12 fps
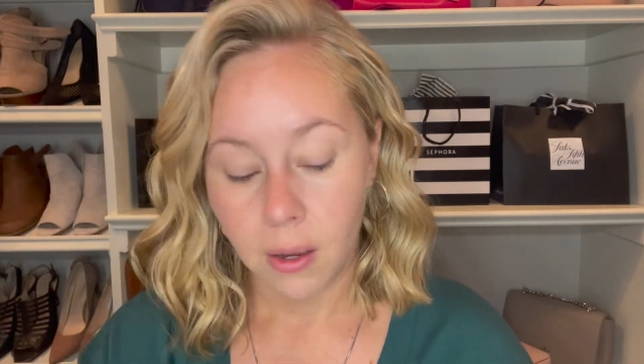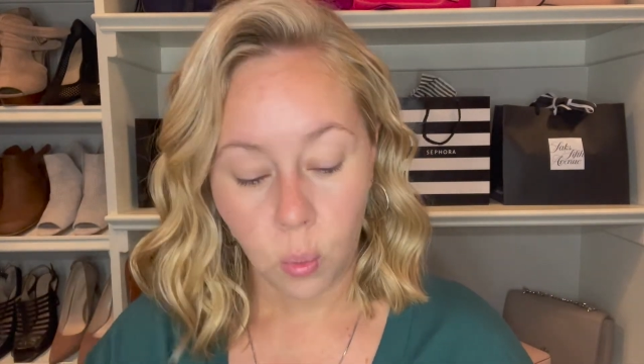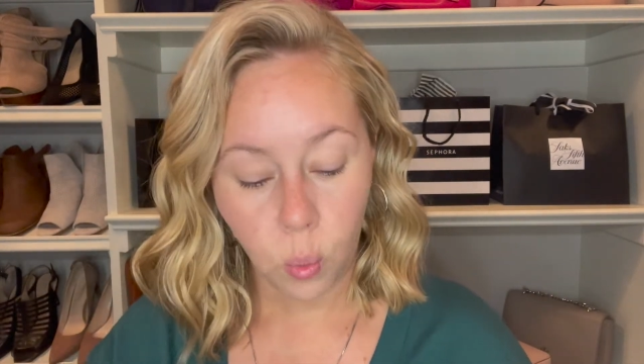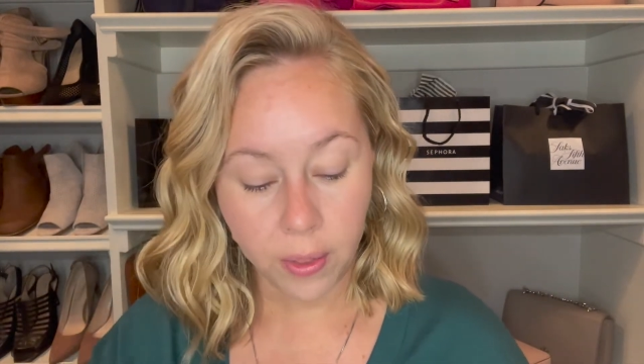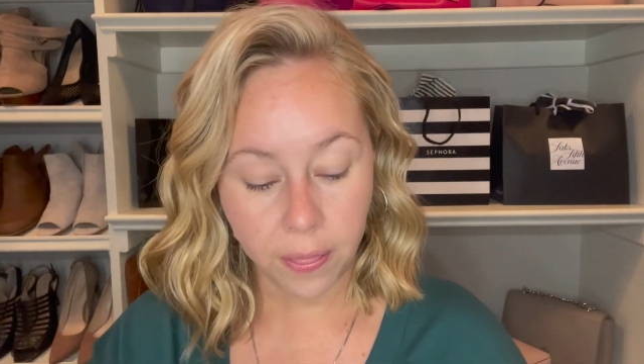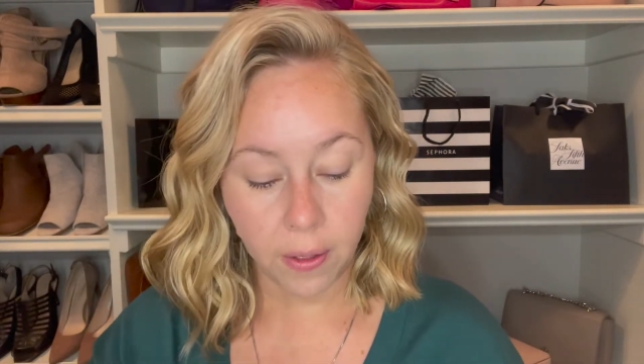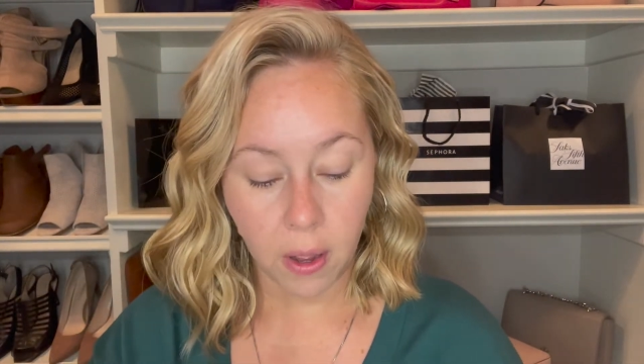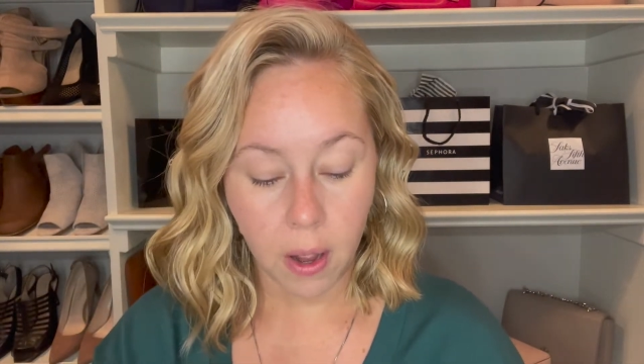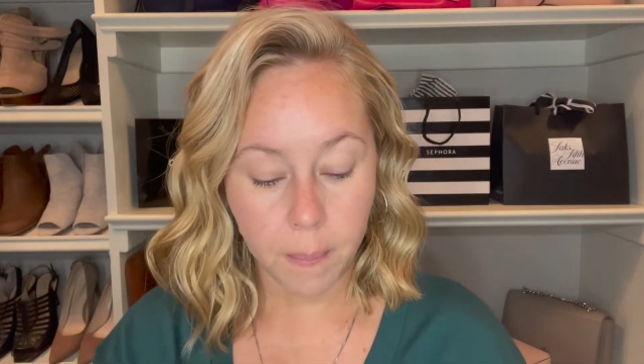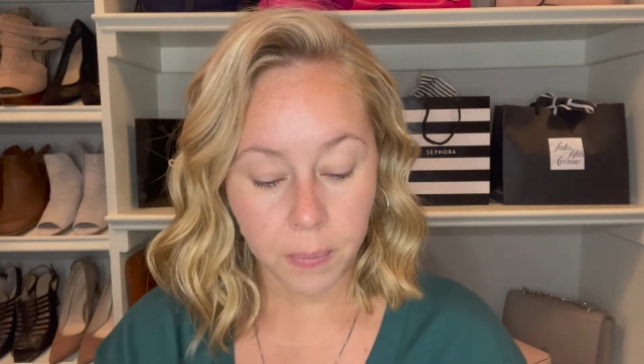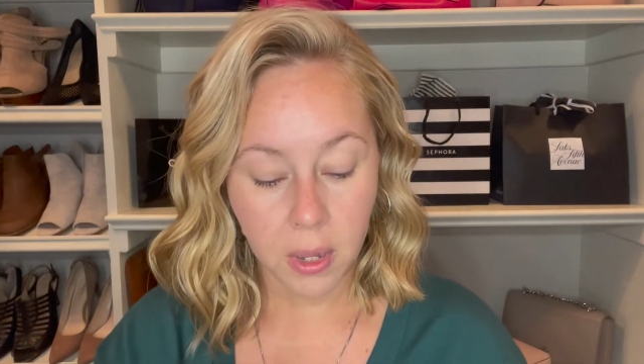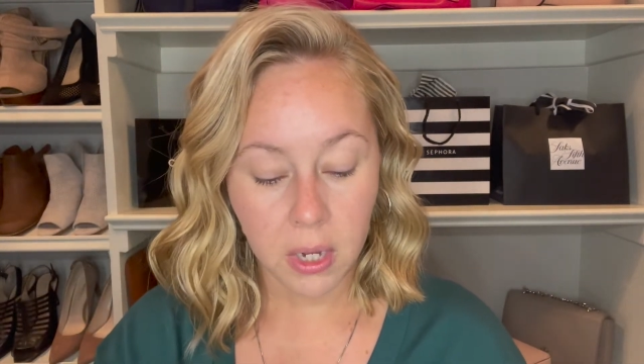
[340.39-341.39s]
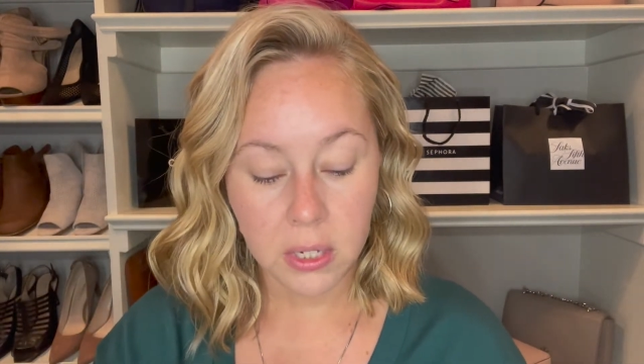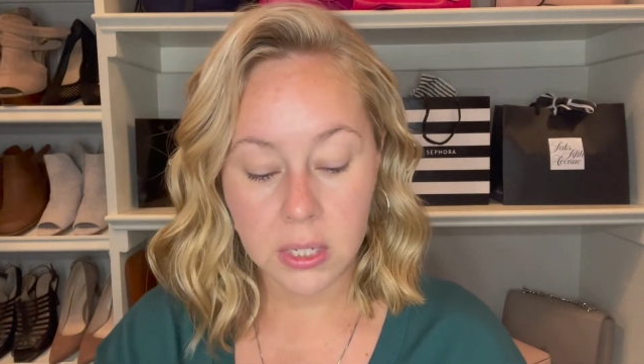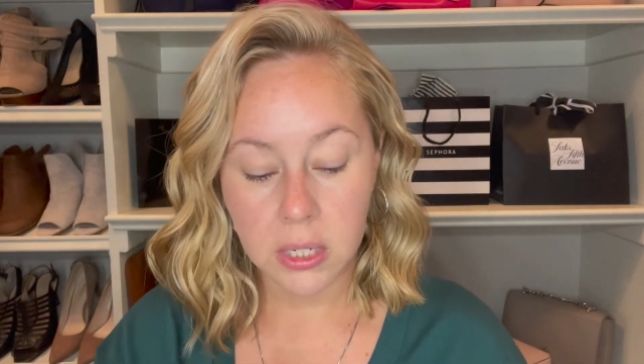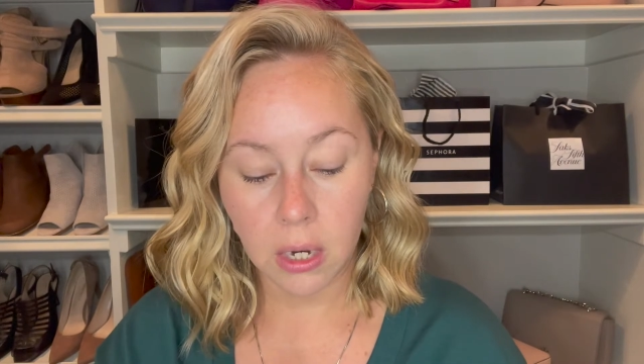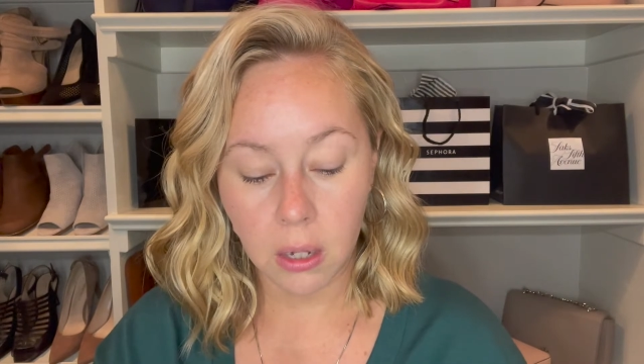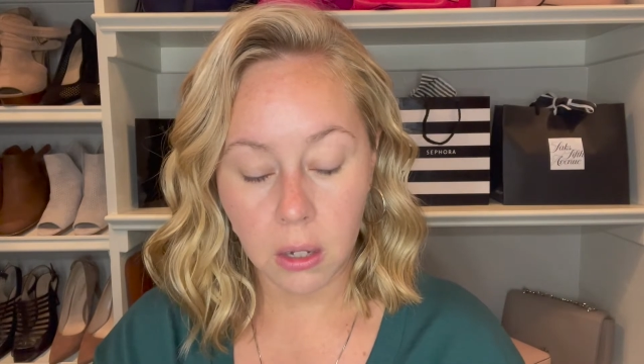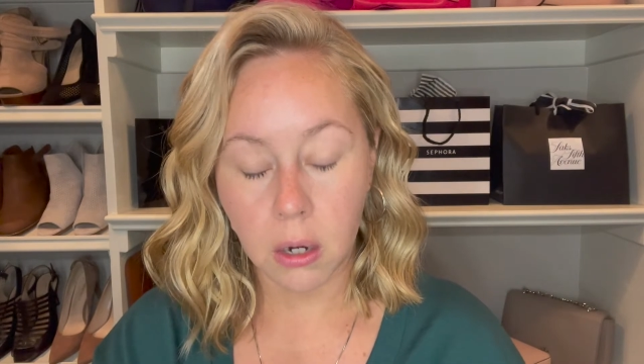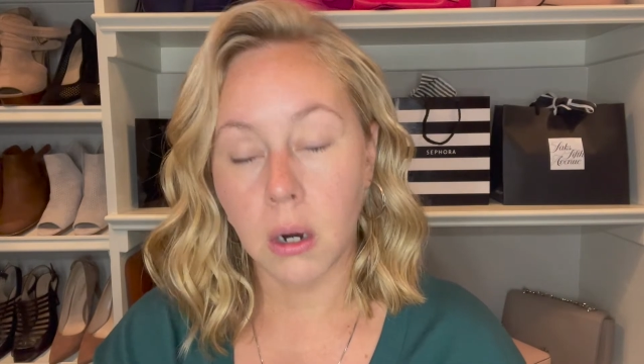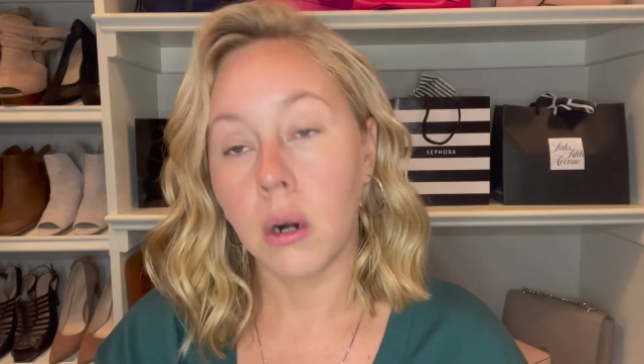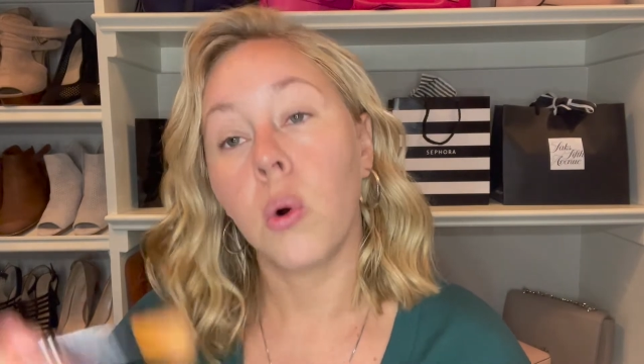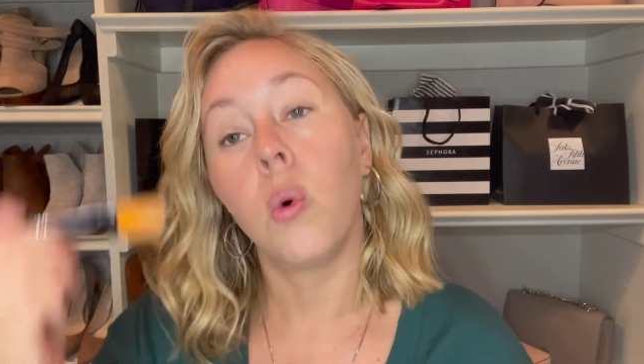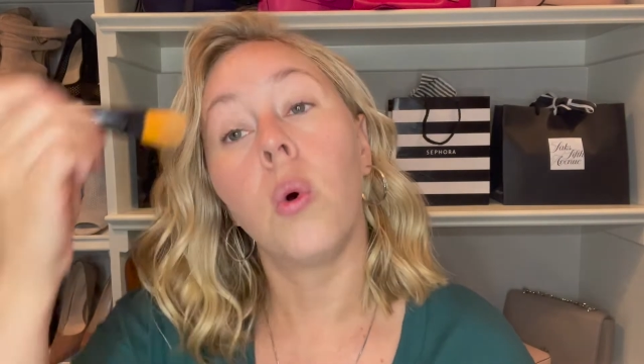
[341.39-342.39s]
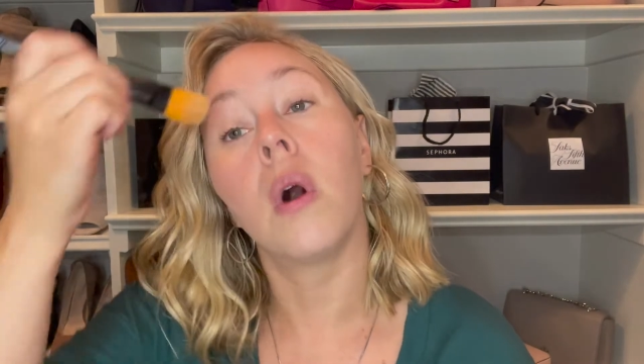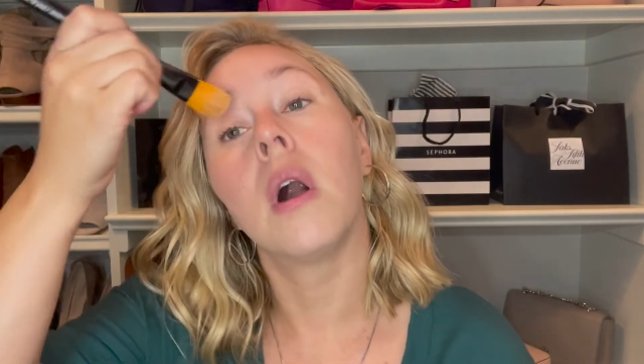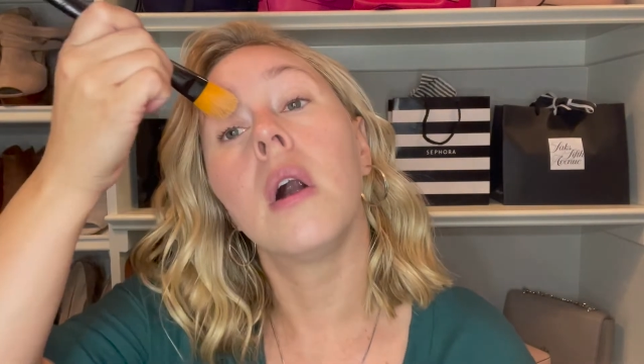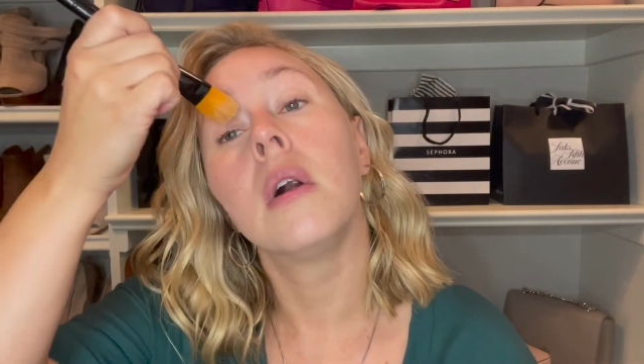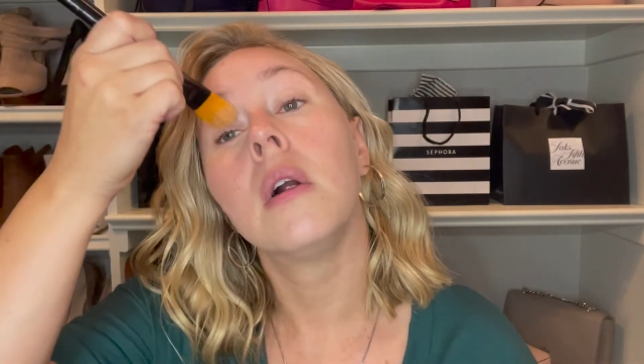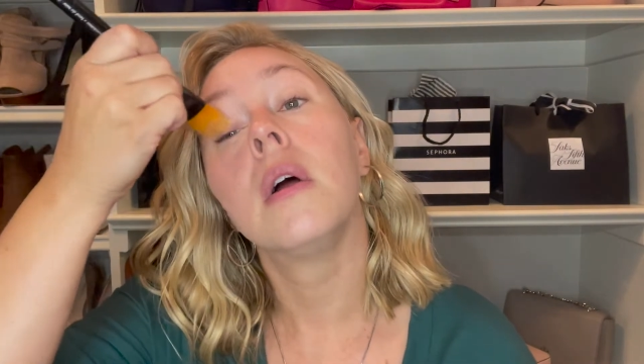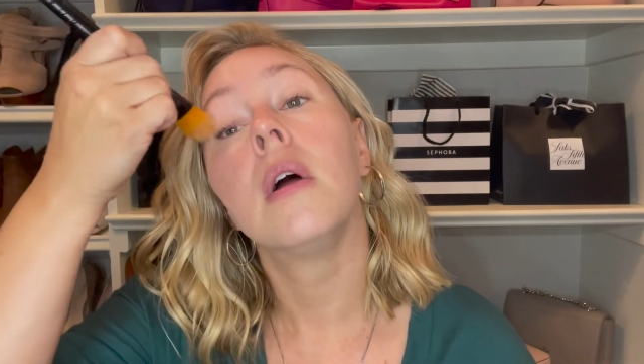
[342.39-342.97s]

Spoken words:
with concealer, or